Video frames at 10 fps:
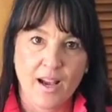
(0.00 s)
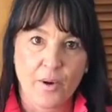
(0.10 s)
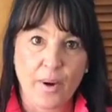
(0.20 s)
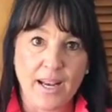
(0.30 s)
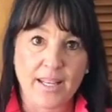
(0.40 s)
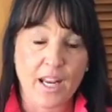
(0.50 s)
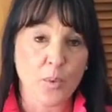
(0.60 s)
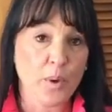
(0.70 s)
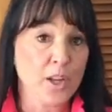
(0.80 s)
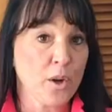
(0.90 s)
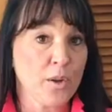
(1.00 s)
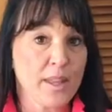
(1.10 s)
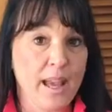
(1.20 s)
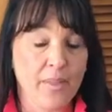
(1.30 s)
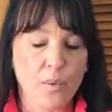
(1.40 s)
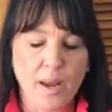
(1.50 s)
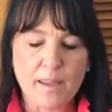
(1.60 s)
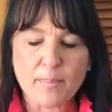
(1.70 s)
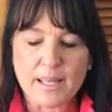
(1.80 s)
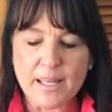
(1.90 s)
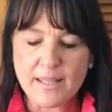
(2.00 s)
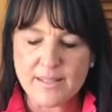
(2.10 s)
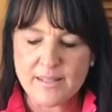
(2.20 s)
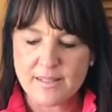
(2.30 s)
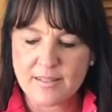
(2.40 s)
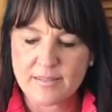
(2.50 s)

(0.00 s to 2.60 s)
Right. Can we go the other way, please?